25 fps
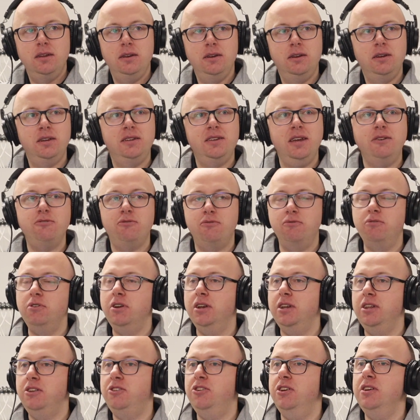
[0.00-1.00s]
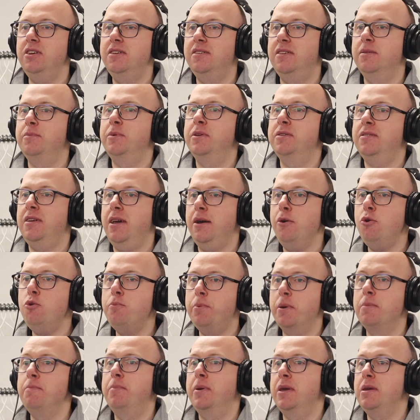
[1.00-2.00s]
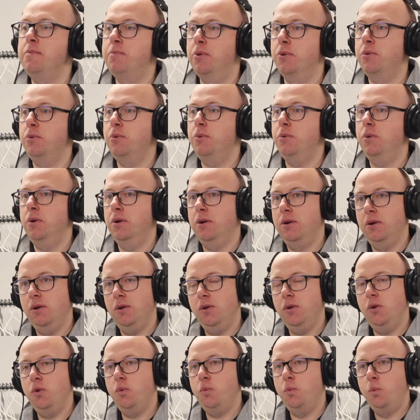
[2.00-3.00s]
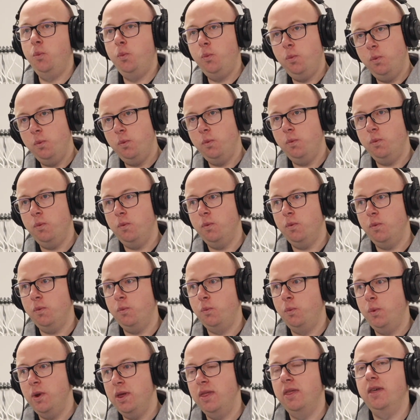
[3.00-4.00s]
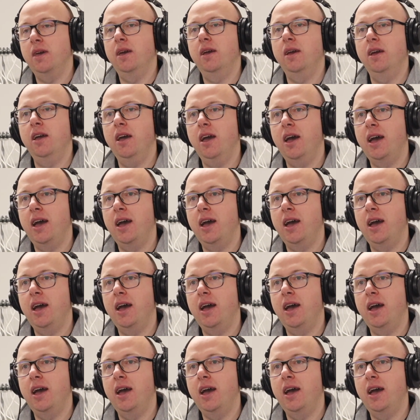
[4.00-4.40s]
sounds really cheesy, but it's helping people with it.